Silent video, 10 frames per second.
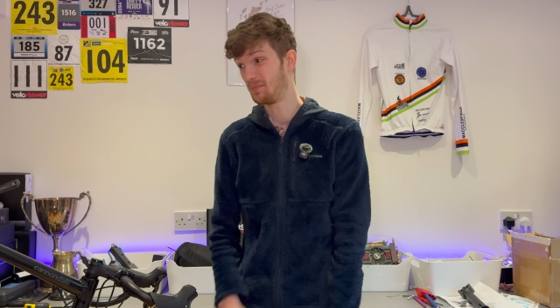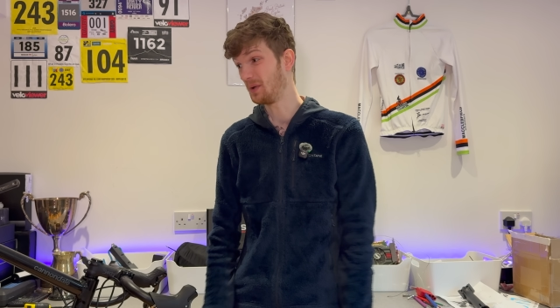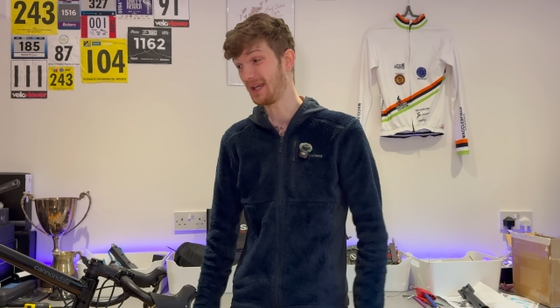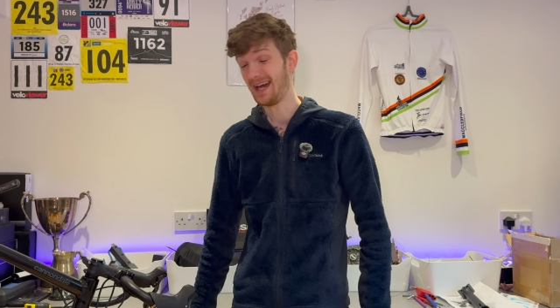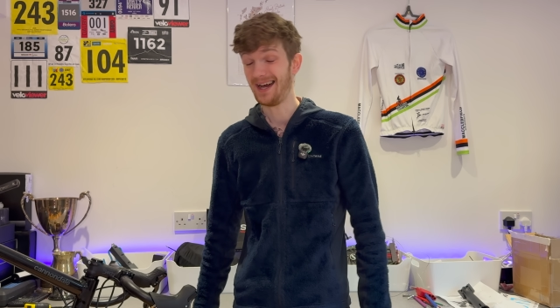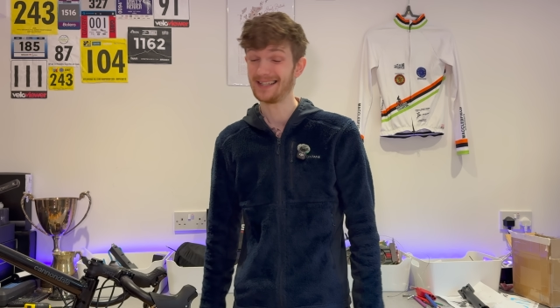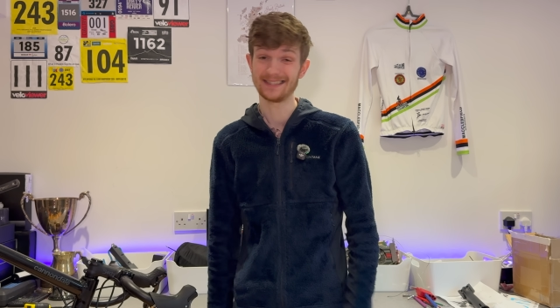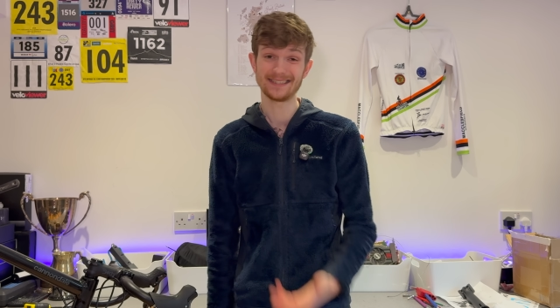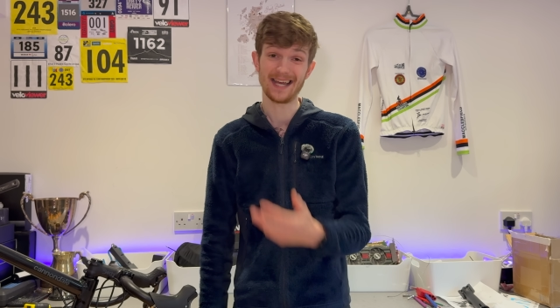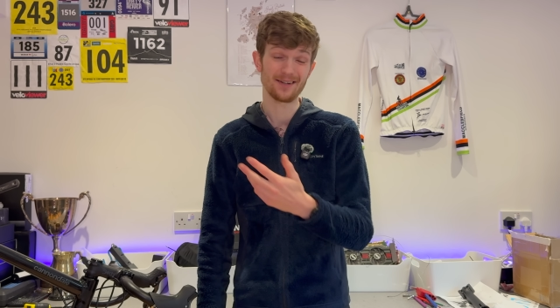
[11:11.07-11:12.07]
But yeah, as I
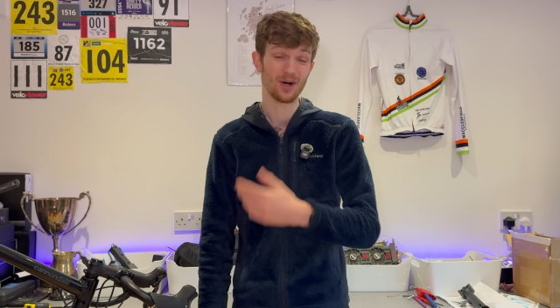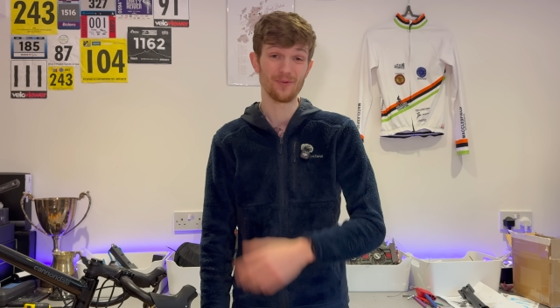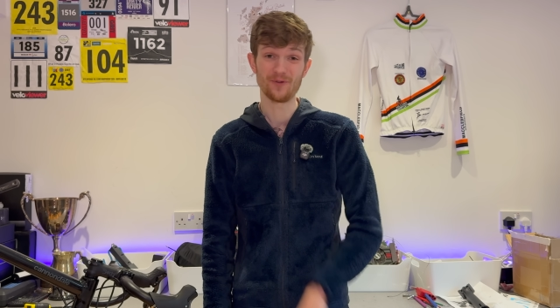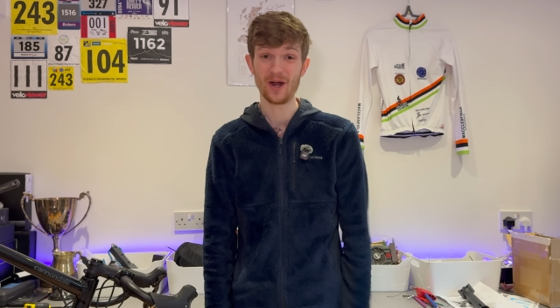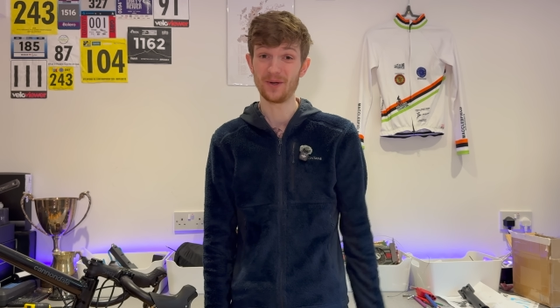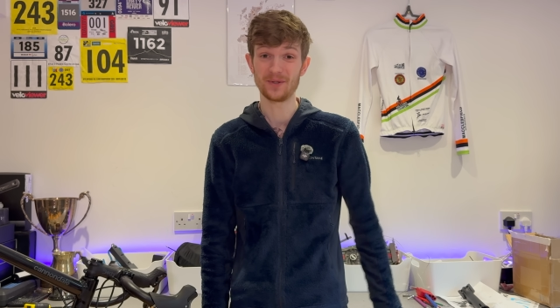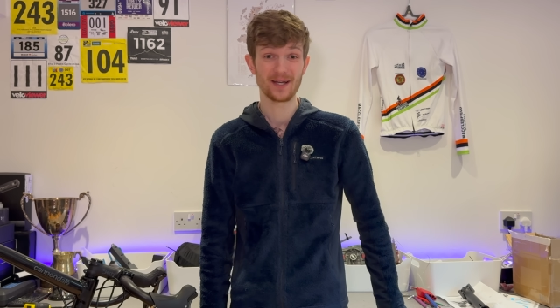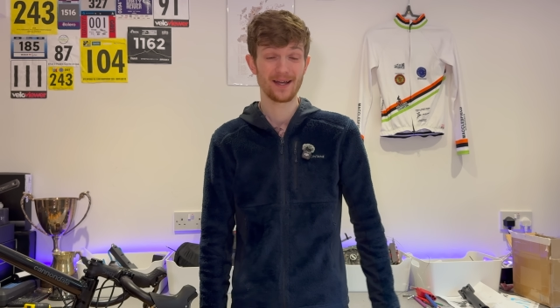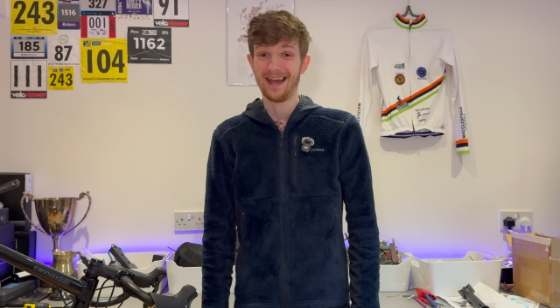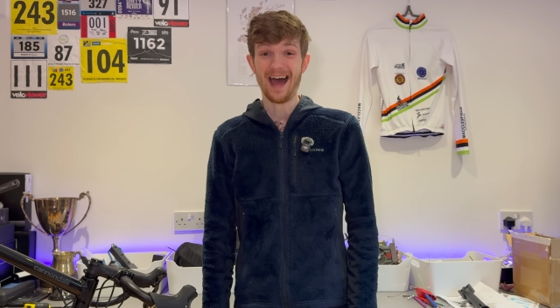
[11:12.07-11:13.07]
said, on road,
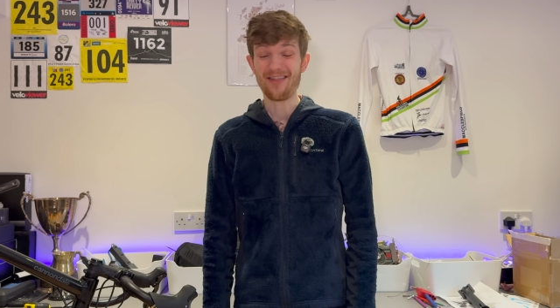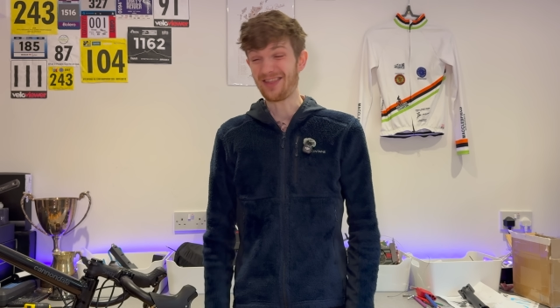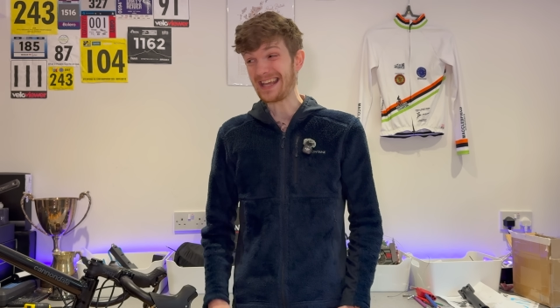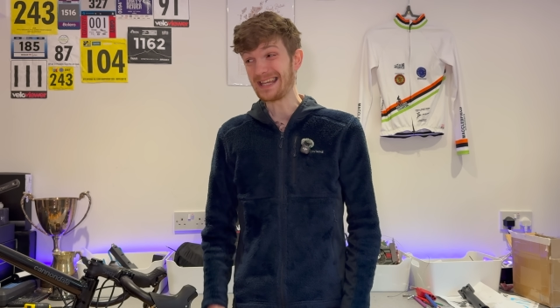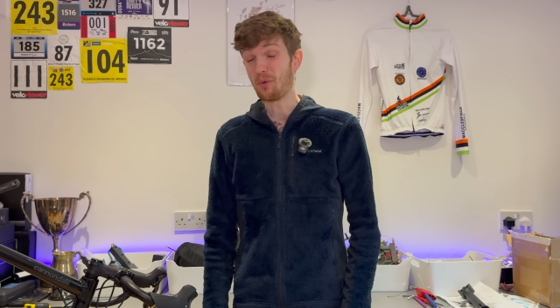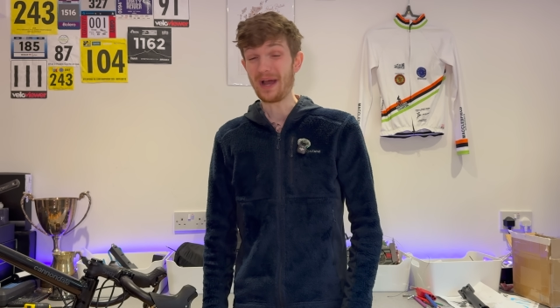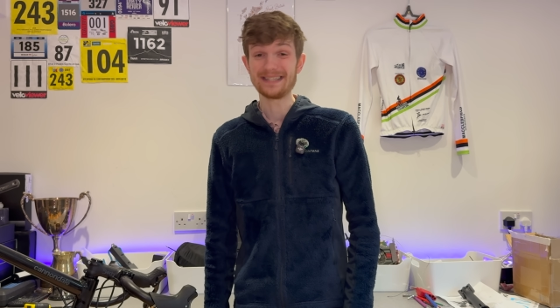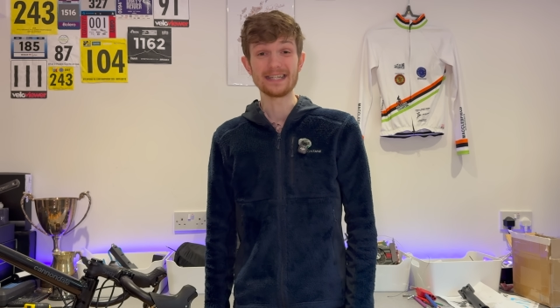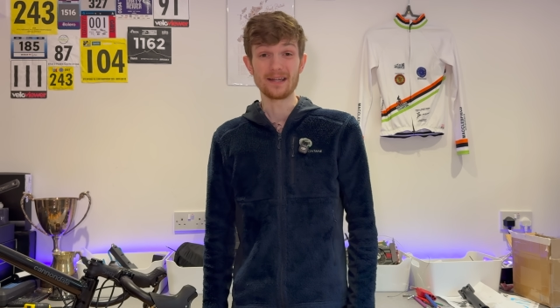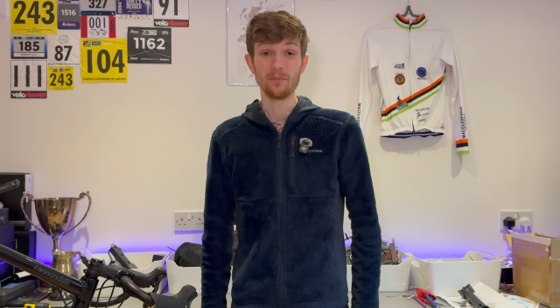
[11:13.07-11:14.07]
I think you're
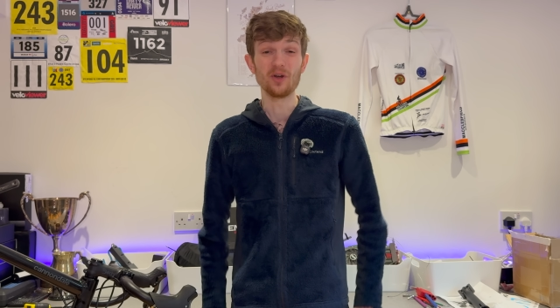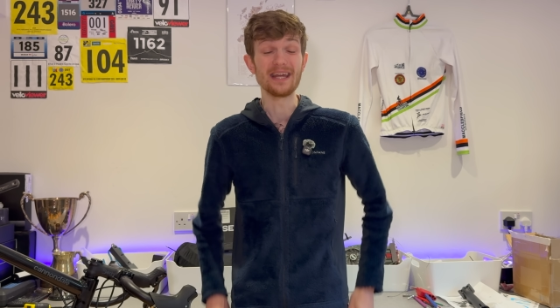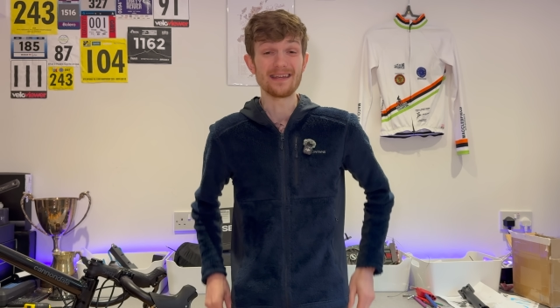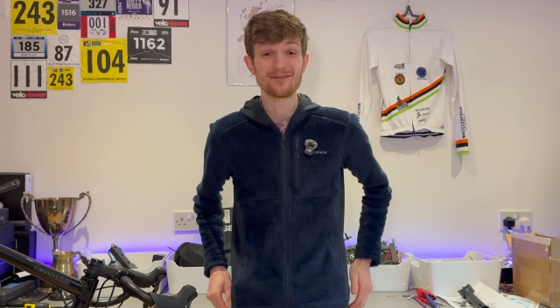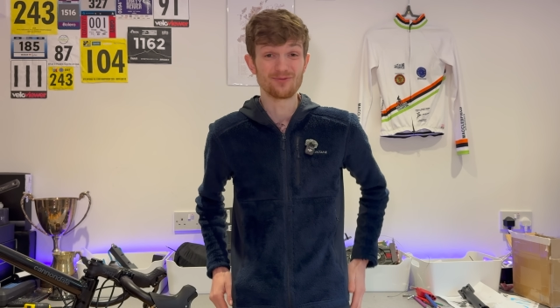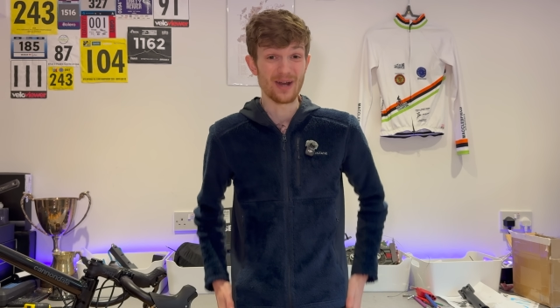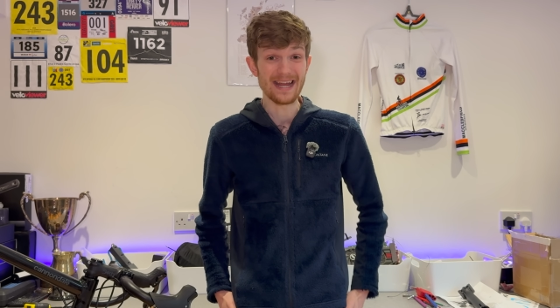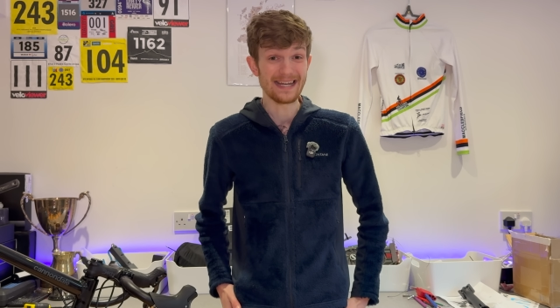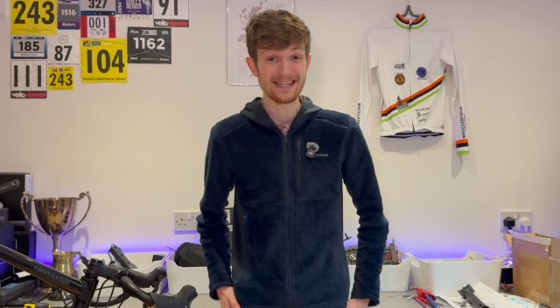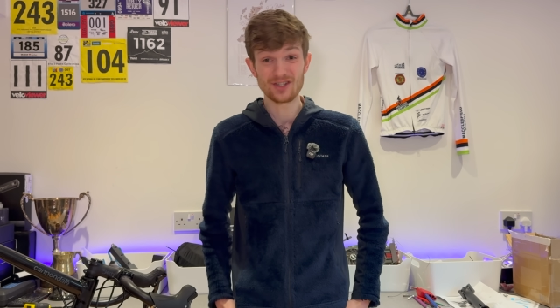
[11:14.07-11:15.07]
wasting your money
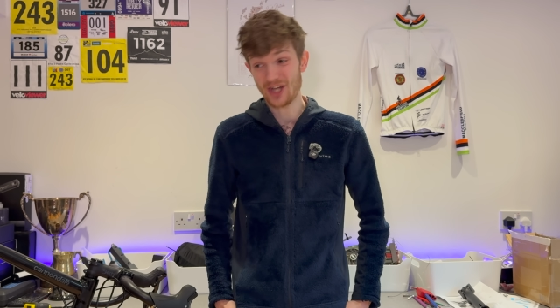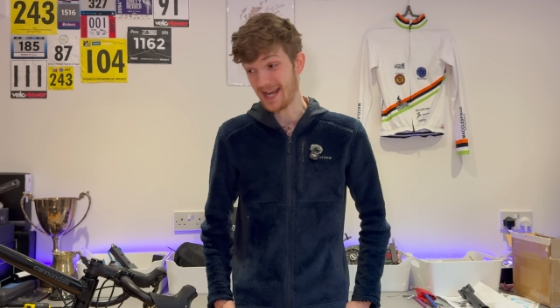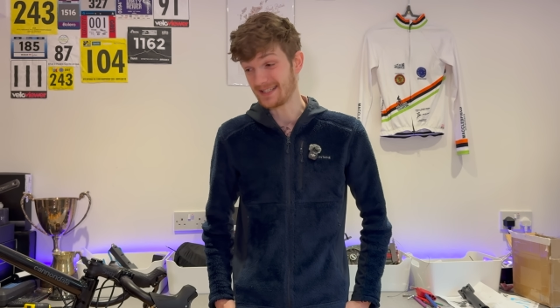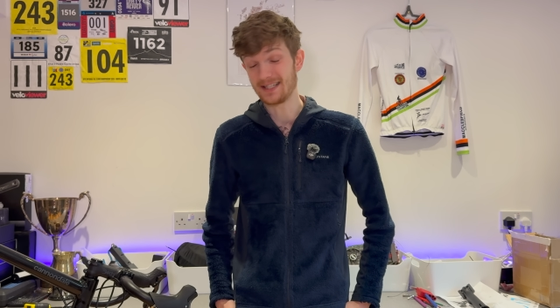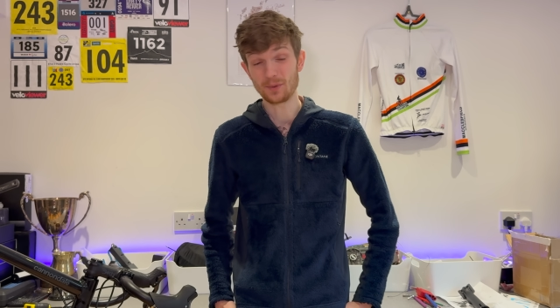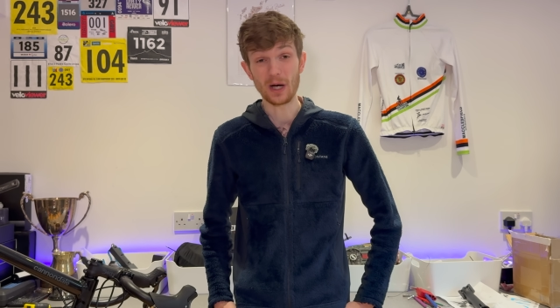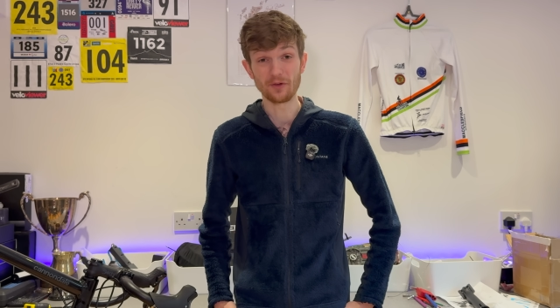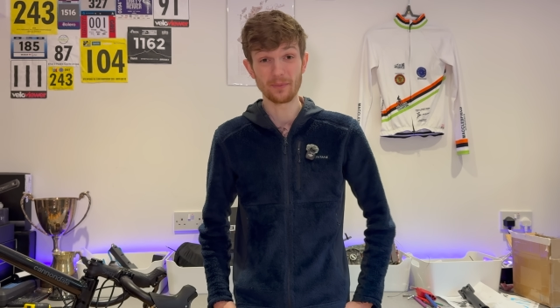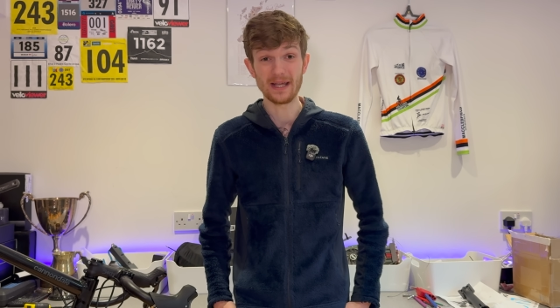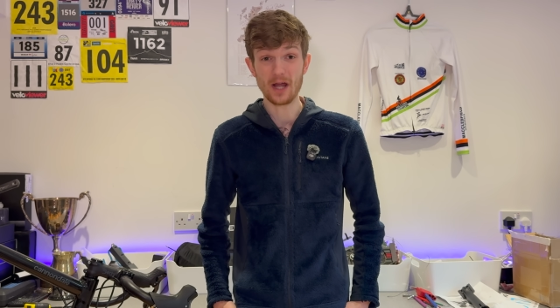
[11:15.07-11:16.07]
really chasing 12
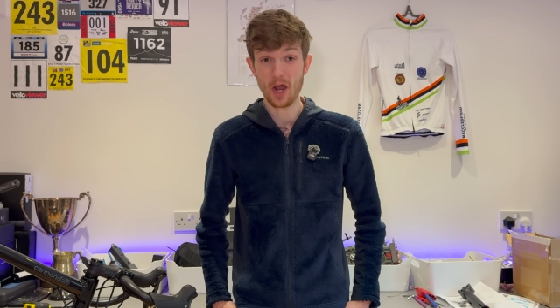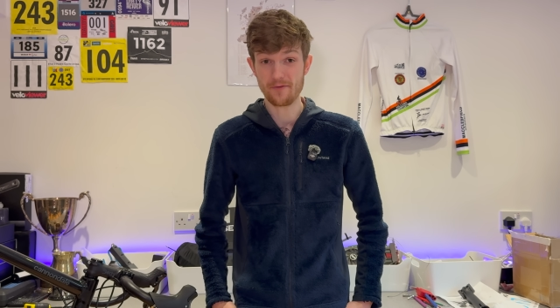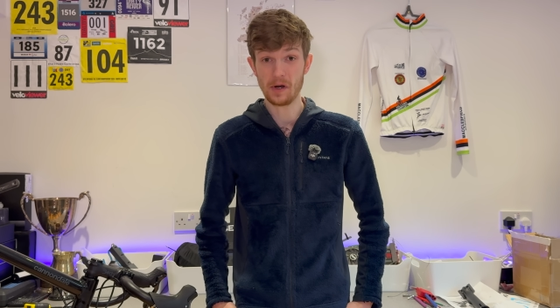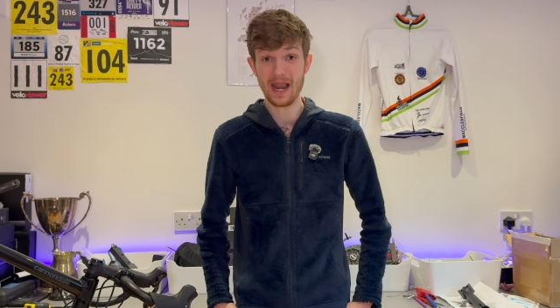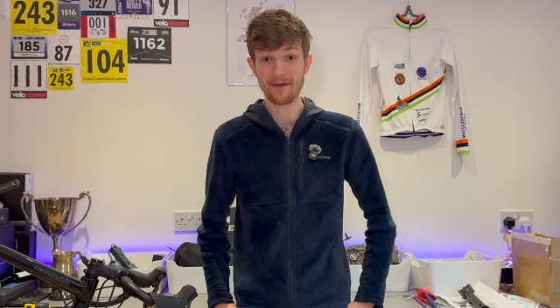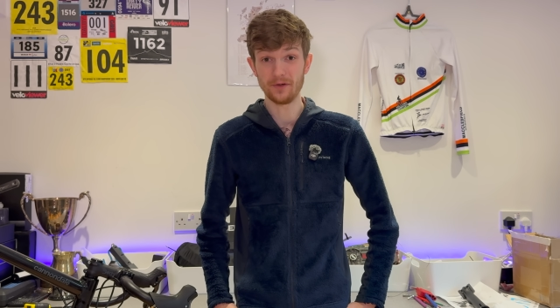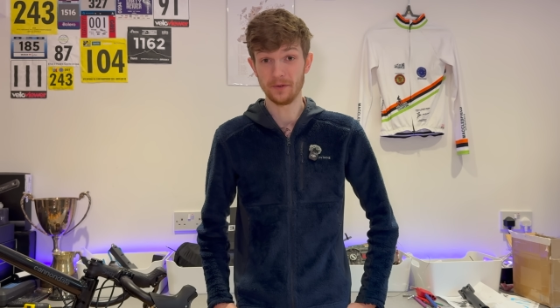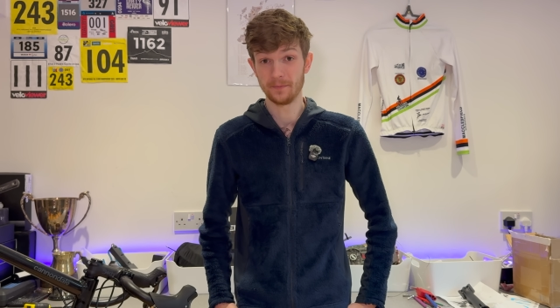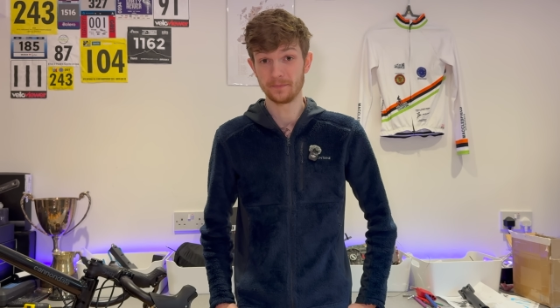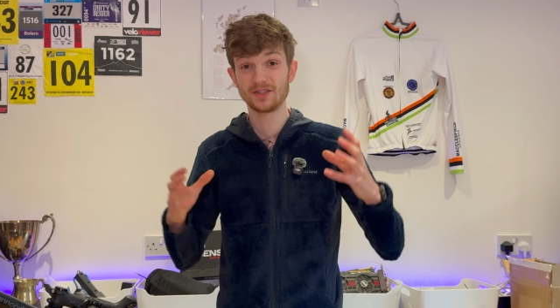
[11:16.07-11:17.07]
speed over 11.